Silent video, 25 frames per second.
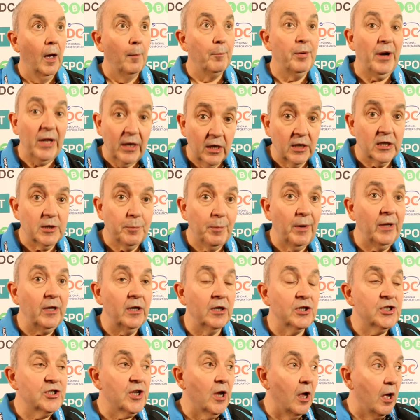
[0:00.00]

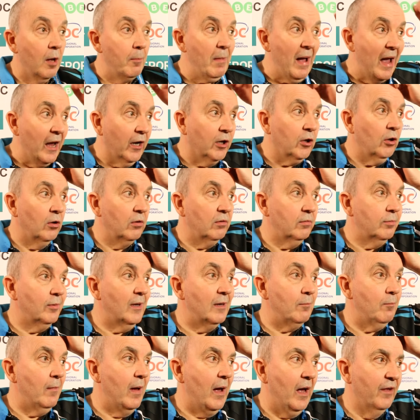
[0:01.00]
Brilliant start. Michael,
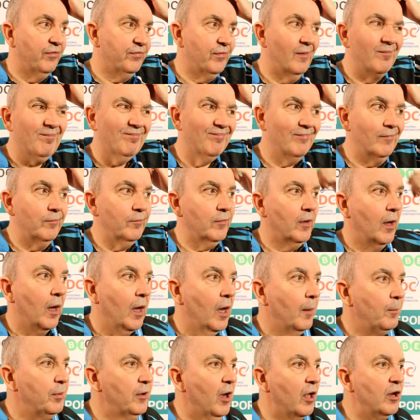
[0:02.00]

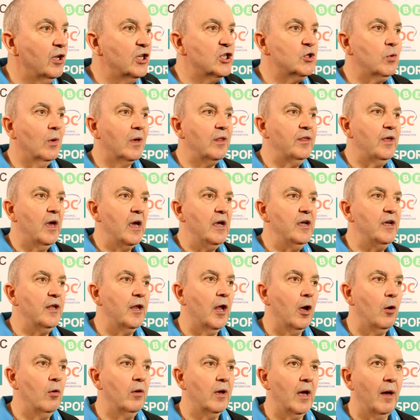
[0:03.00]
I'll be honest with you, you
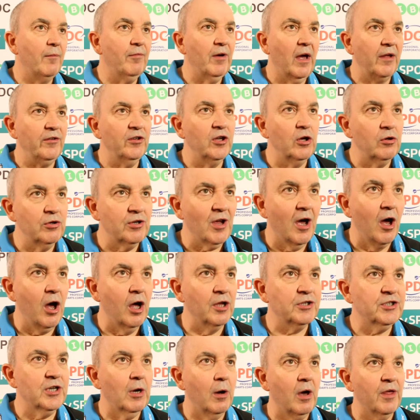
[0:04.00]
know, I've had new
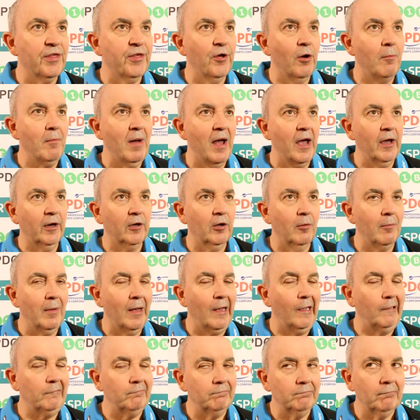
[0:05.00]
dogs, so I thought Michael
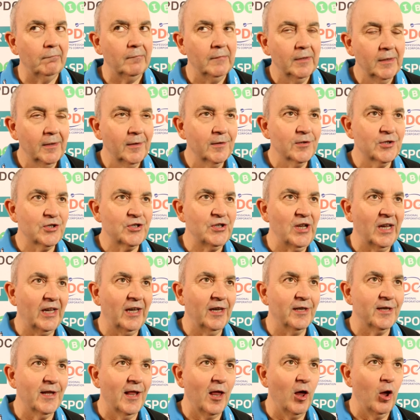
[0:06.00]
might snick
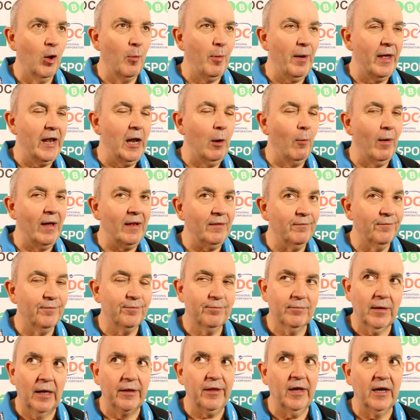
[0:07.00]
it a little bit.
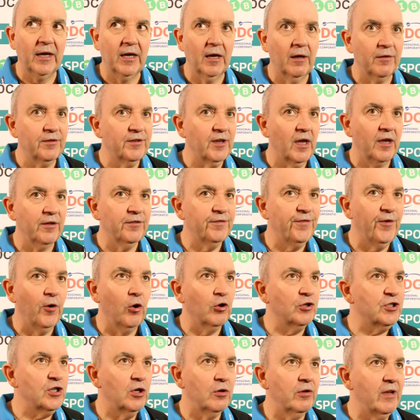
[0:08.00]
I think it's
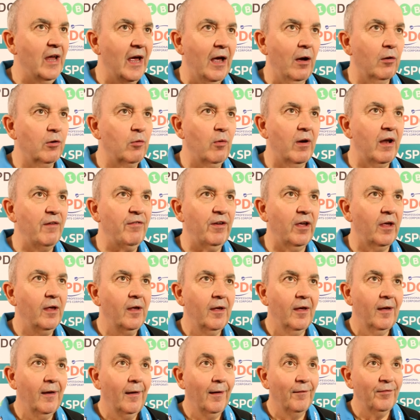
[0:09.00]
4-2 down or
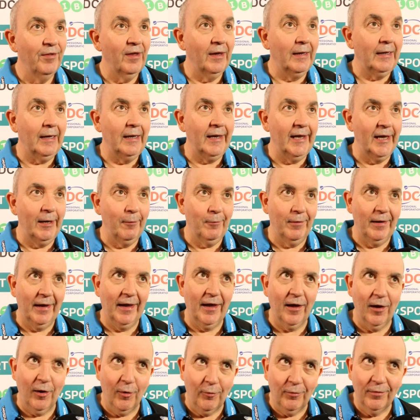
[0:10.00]
whatever, thinking, here we
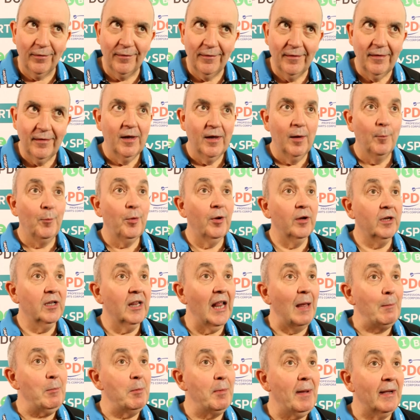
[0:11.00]
go. But
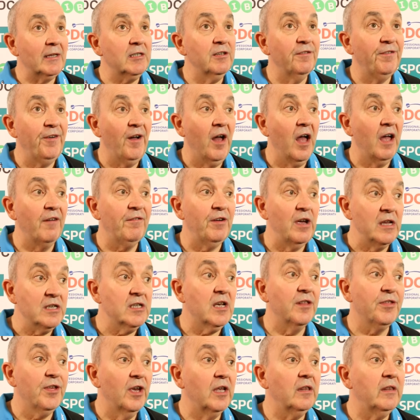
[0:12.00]
climbing back to
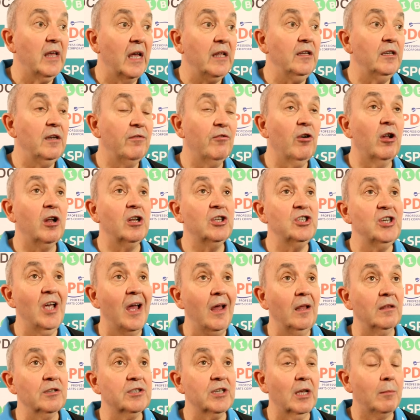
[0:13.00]
5-8, I think then you've got a
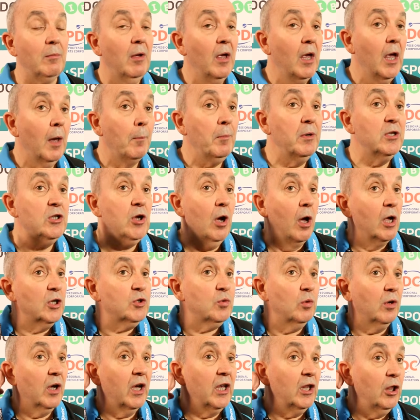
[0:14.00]
chance. And my
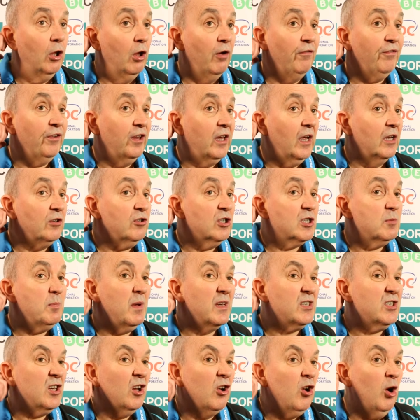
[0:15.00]
darts were getting lovely. I've just
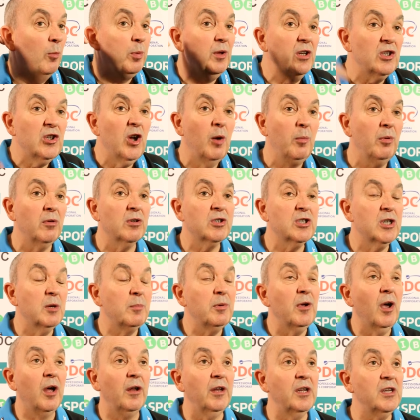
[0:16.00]
missed a couple of doubles, to
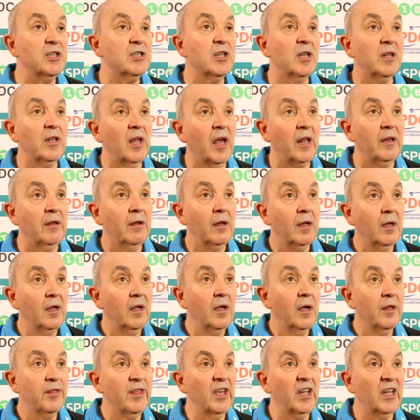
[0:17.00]
be honest. And then
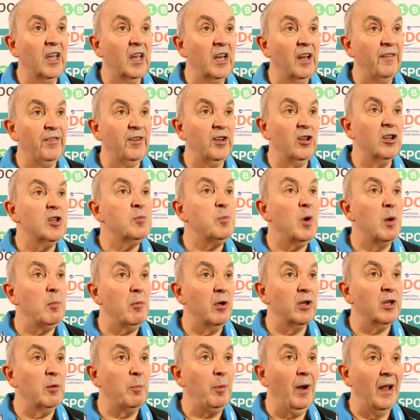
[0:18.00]
thinking, if he does put him
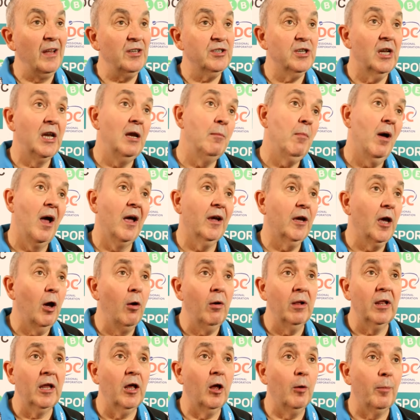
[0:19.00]
under pressure, he might
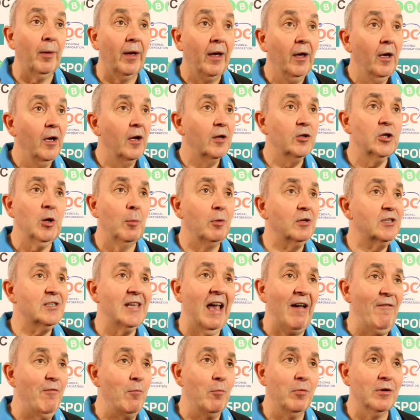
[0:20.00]
go a little bit. Double
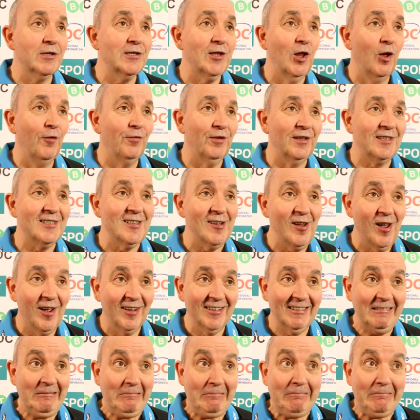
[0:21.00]
7 was lovely tonight.